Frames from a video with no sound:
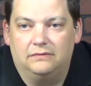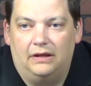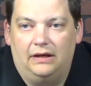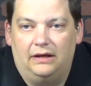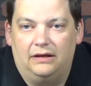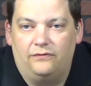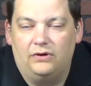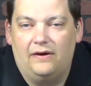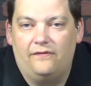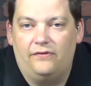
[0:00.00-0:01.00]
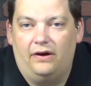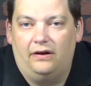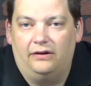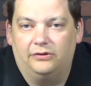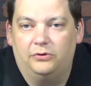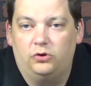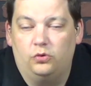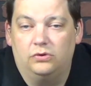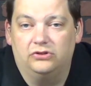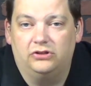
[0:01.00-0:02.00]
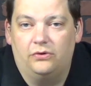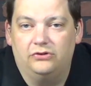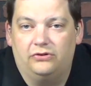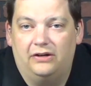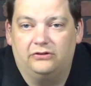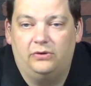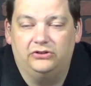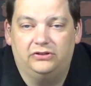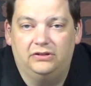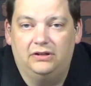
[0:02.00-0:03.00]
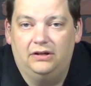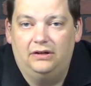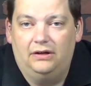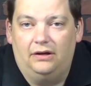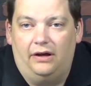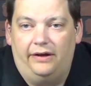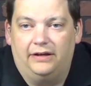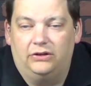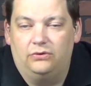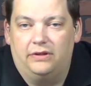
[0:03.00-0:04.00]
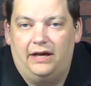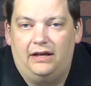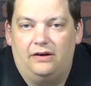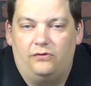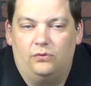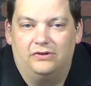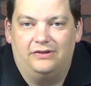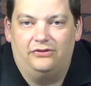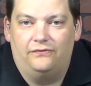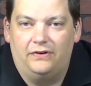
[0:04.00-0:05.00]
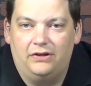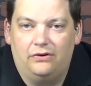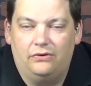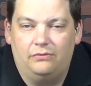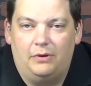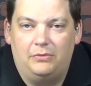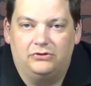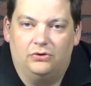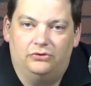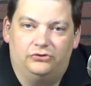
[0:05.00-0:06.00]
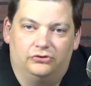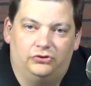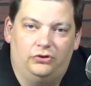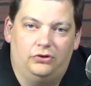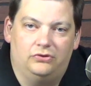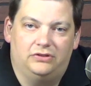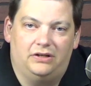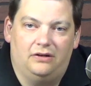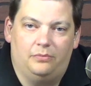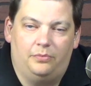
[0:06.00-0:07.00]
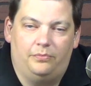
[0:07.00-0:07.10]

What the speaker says: And if you have something you want to show us or ask a question, you can do that. If you want to send us a video, maybe show us your studio setup,